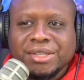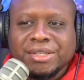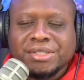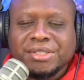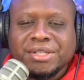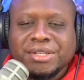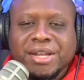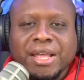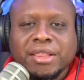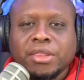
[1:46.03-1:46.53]

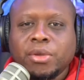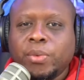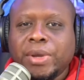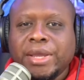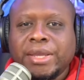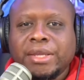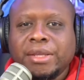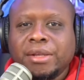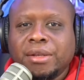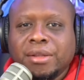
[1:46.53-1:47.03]
it's not the
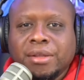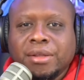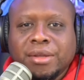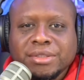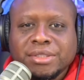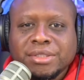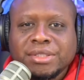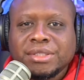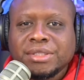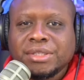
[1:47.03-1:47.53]
way he
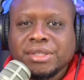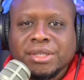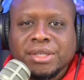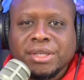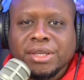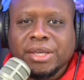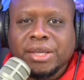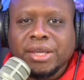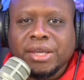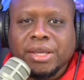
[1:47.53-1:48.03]
looked
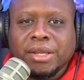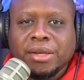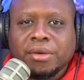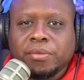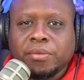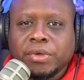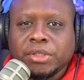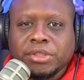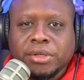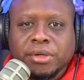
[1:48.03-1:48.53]

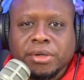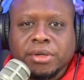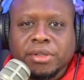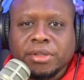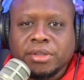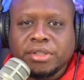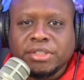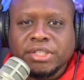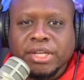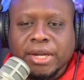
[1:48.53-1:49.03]
in Return
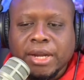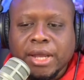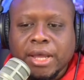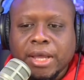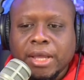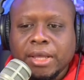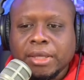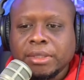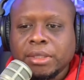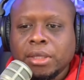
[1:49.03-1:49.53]
of the
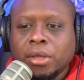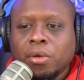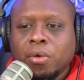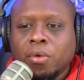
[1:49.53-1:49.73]
Jedi